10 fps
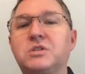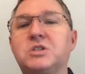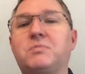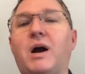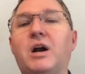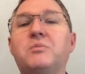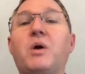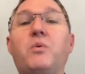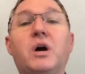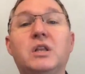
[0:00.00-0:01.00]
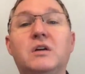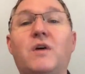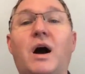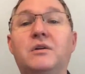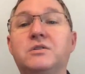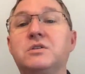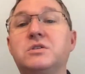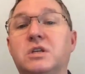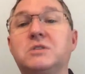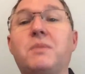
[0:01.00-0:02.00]
inspired by one of Iris
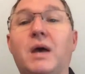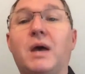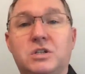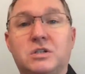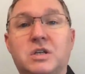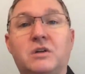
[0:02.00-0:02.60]
Zink's patients.